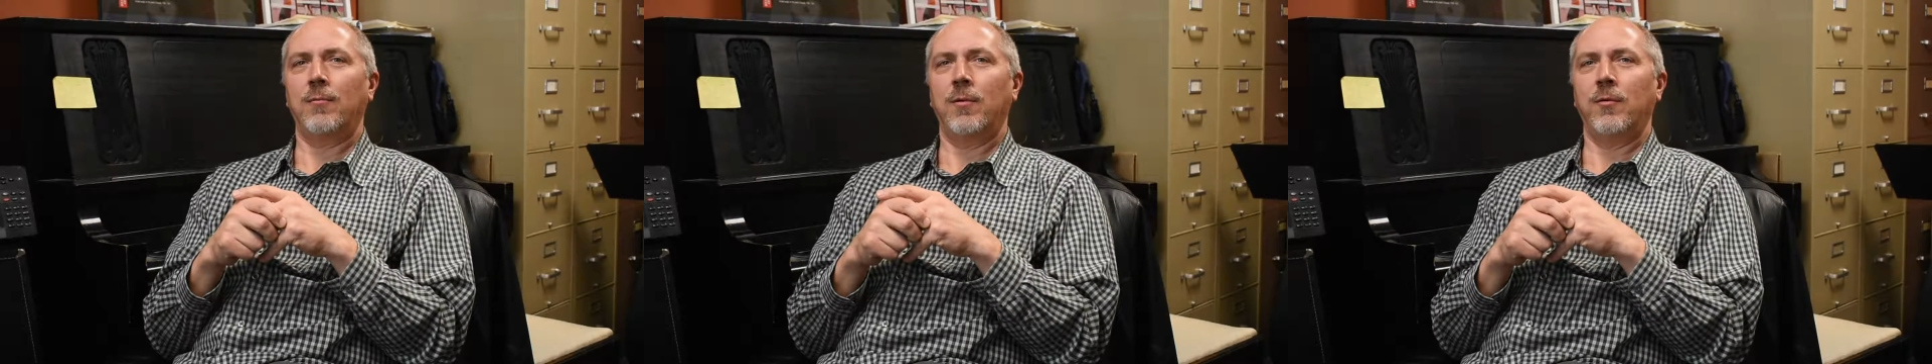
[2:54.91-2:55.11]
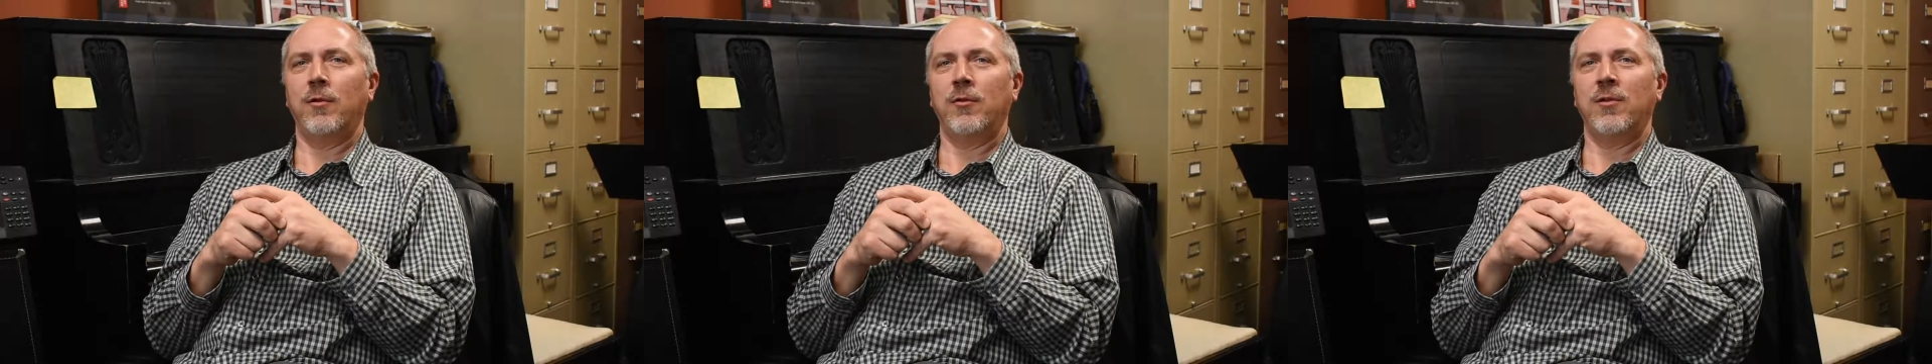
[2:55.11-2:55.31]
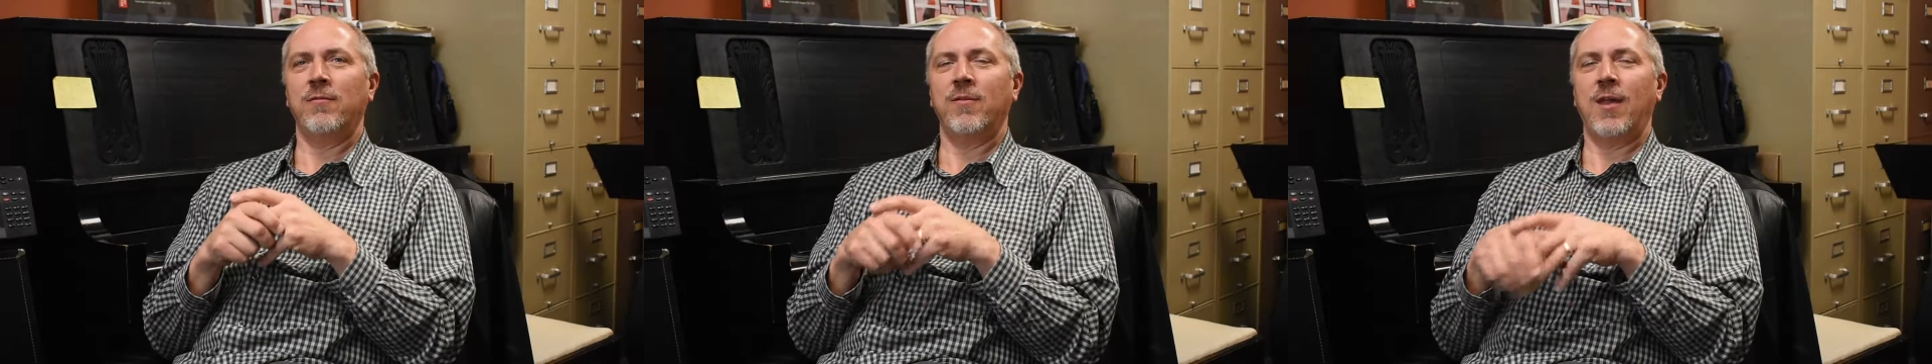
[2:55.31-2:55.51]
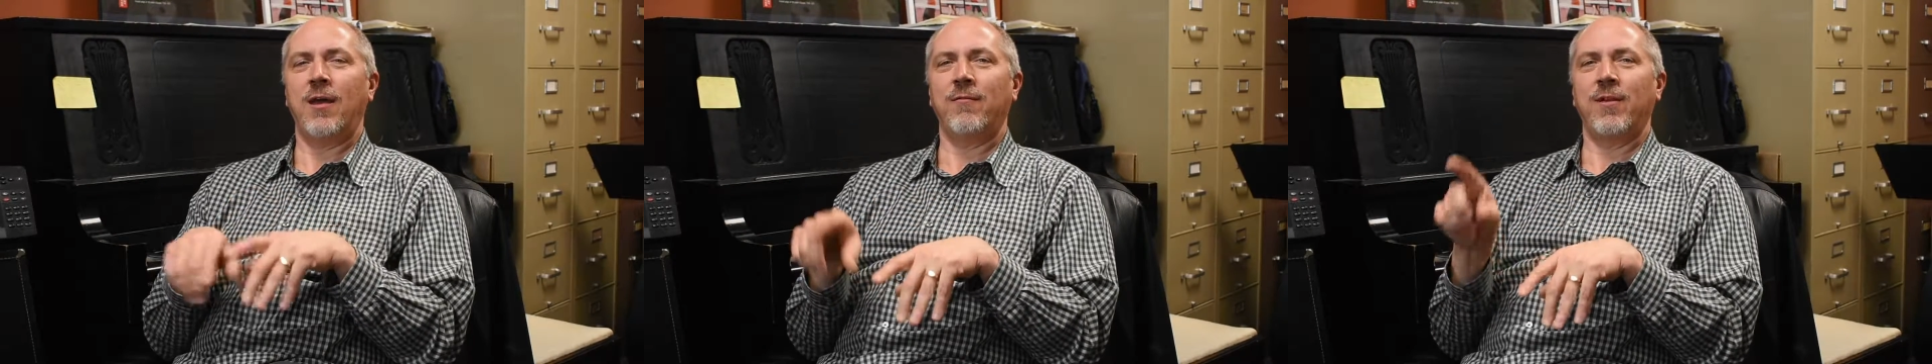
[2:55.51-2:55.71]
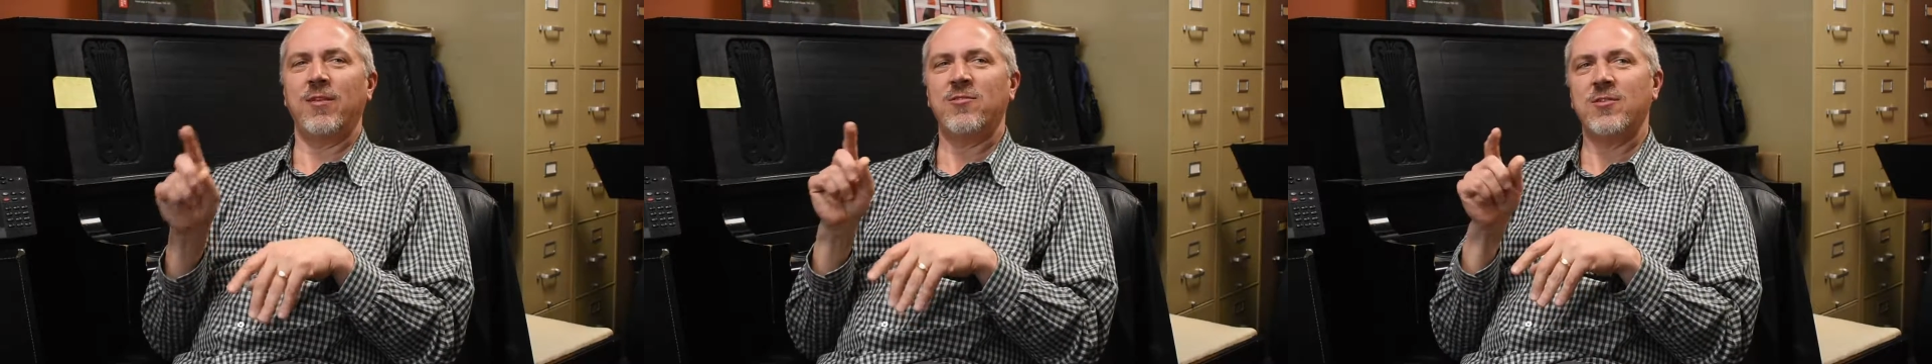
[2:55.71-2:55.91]
but we don't even
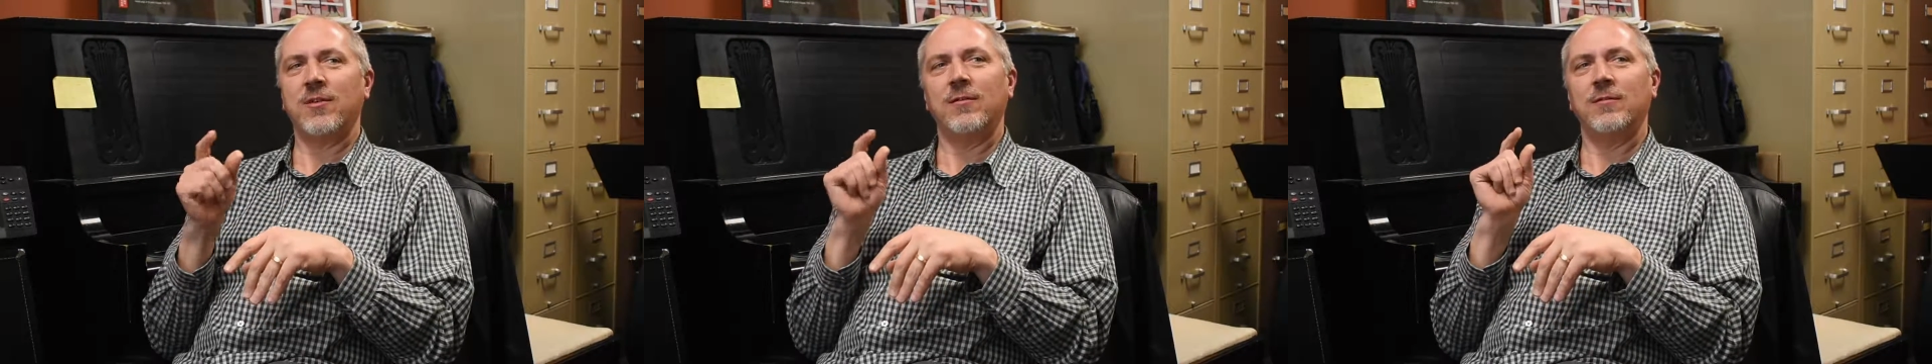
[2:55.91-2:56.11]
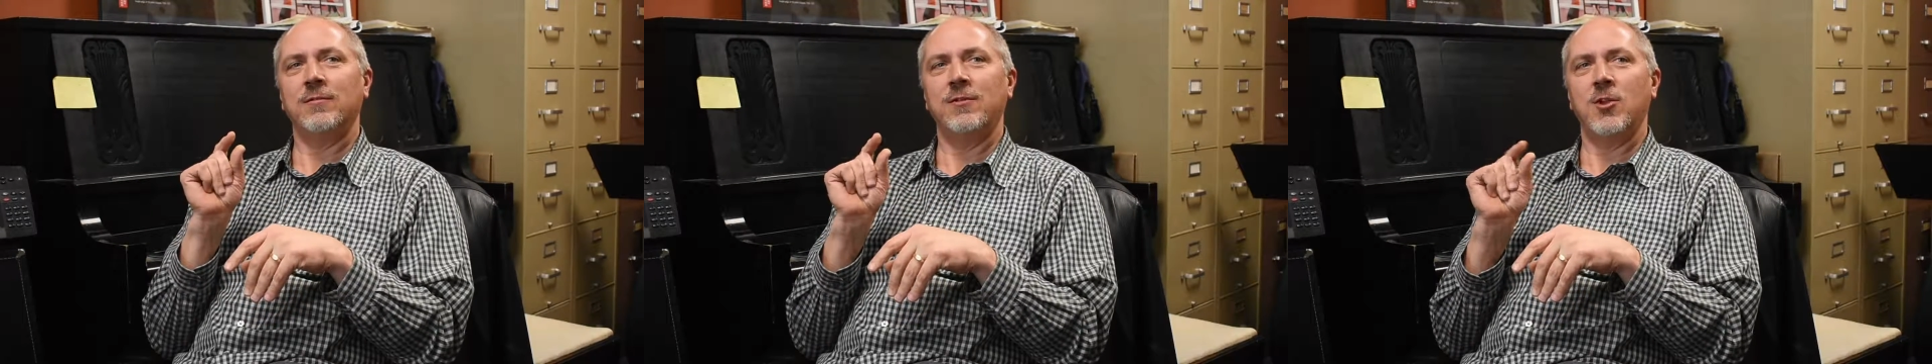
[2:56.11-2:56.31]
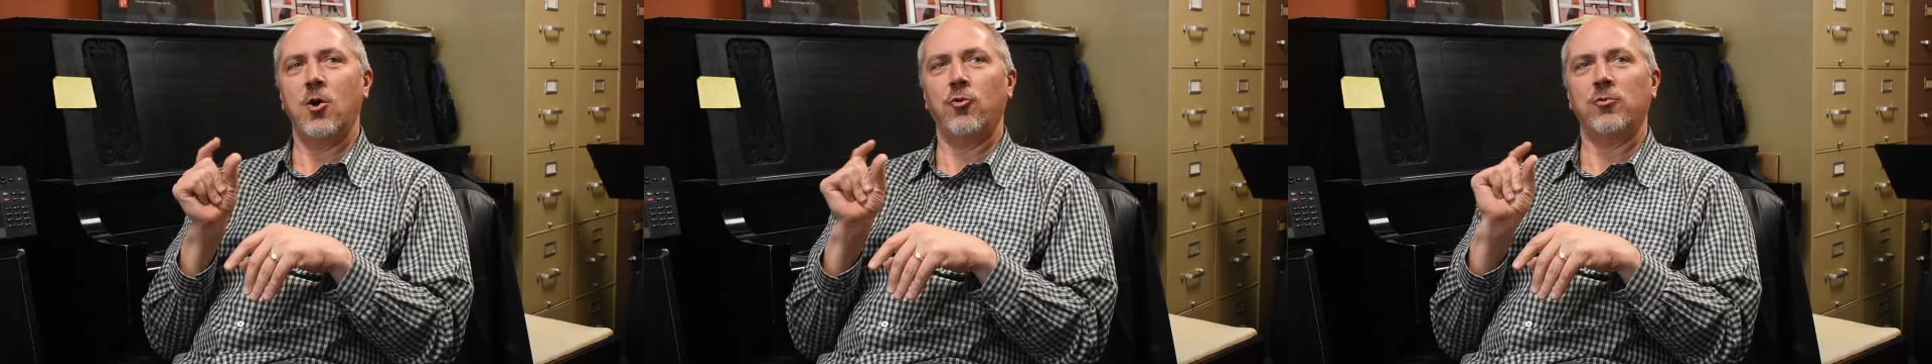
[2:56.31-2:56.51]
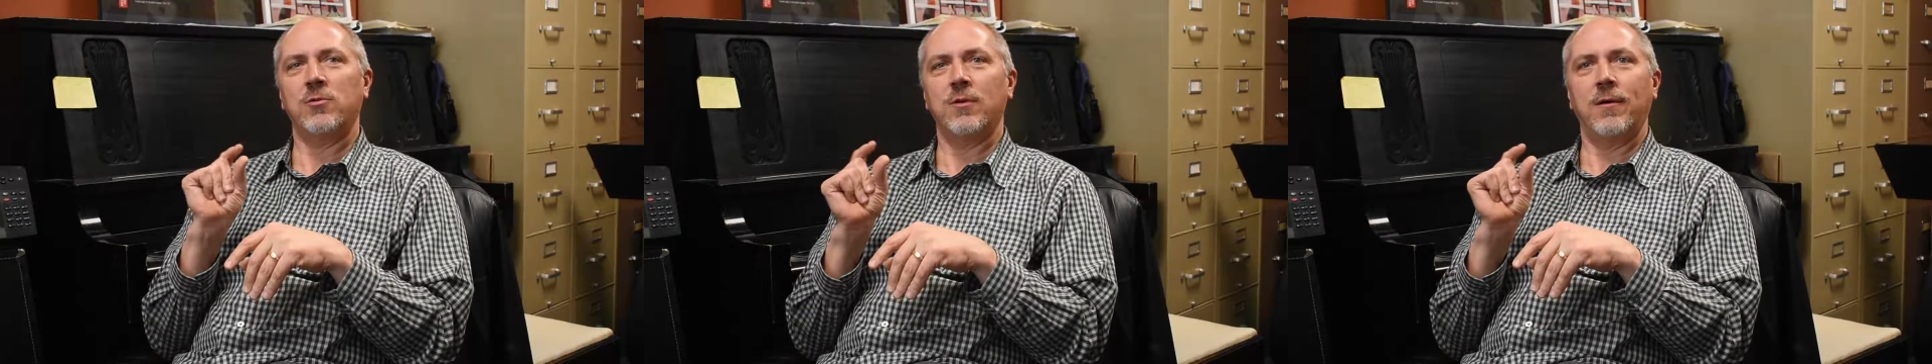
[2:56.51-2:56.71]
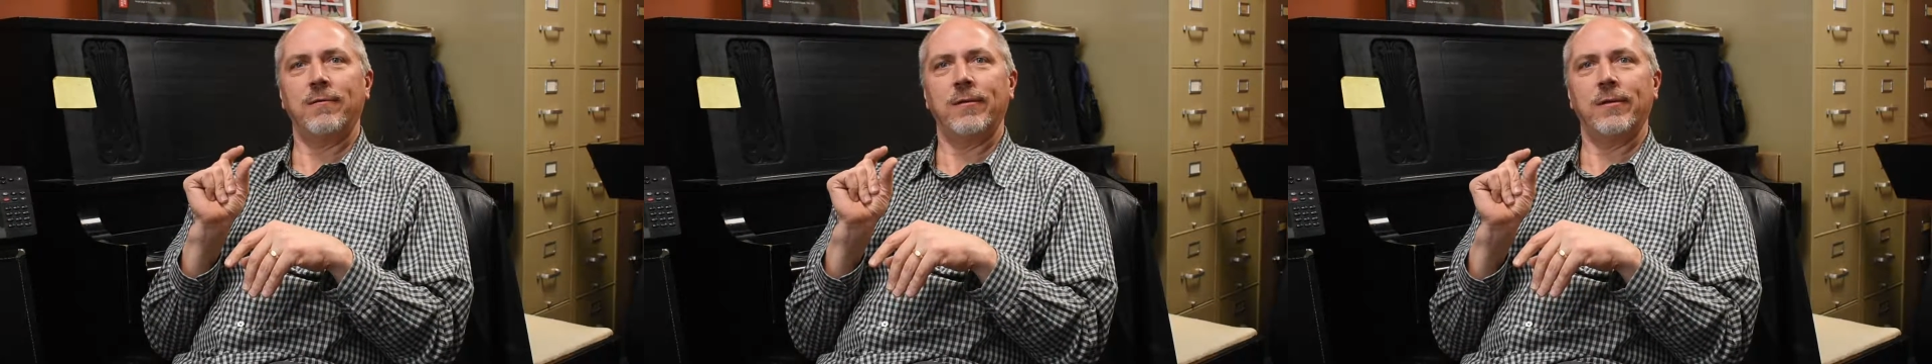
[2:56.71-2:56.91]
have a single note
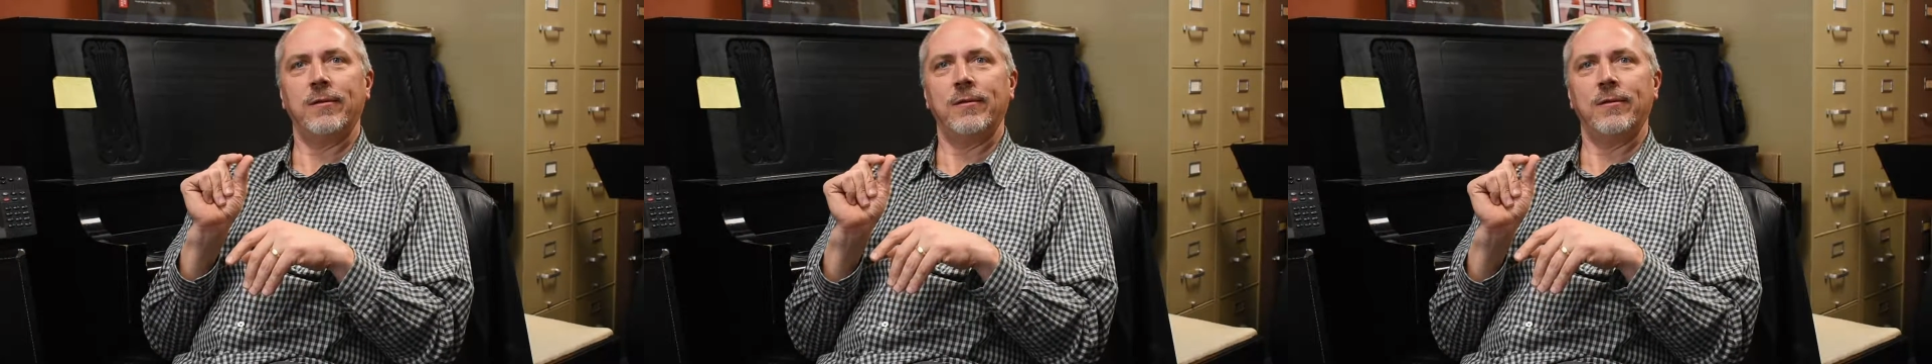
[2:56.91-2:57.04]
of